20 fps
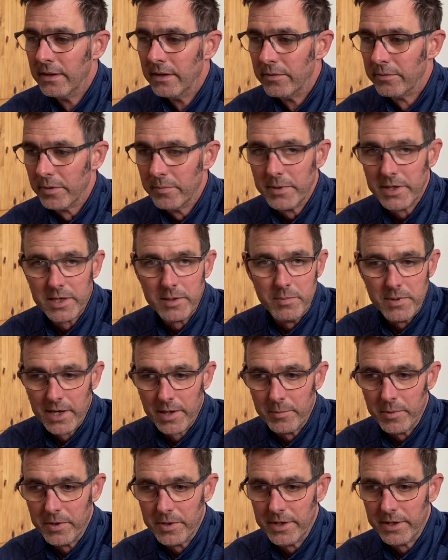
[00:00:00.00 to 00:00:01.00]
for me to be
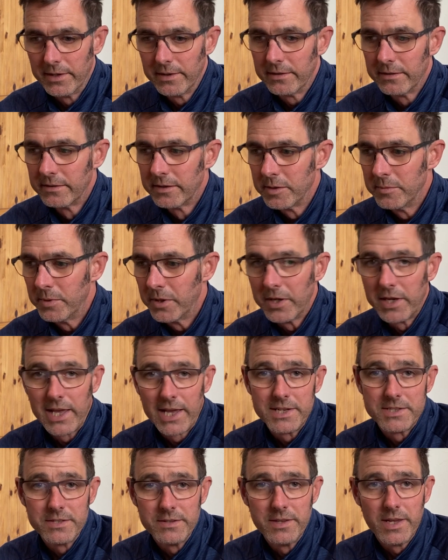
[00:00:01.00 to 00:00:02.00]
able to
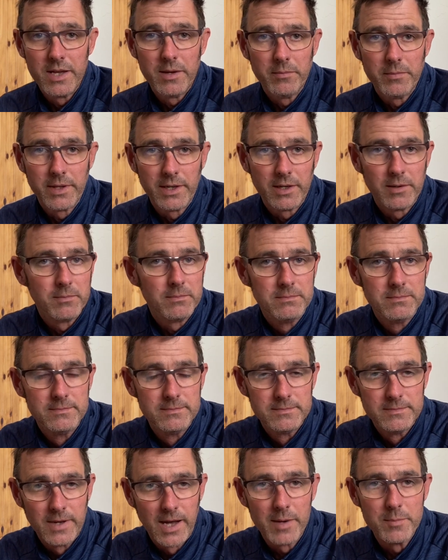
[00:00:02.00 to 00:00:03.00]
communicate to them that
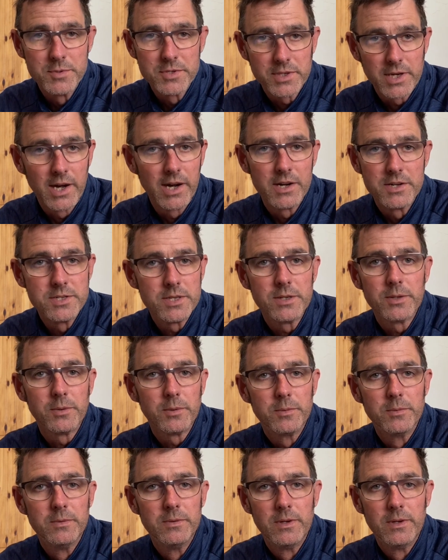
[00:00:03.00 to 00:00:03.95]
I'm scared too.